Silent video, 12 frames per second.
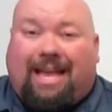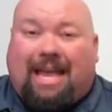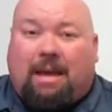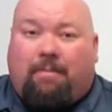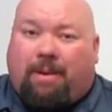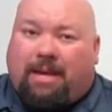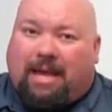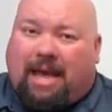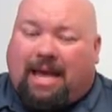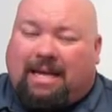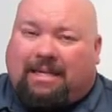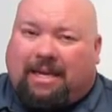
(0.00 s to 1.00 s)

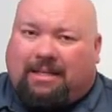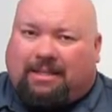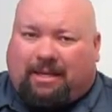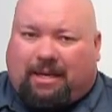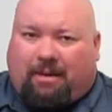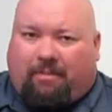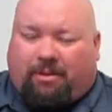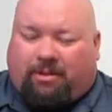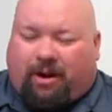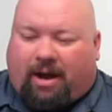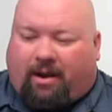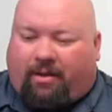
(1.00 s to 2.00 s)
EPA testing numbers
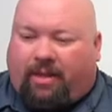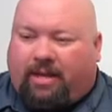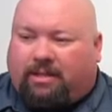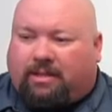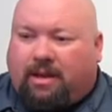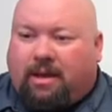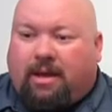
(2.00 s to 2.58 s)
are out on this.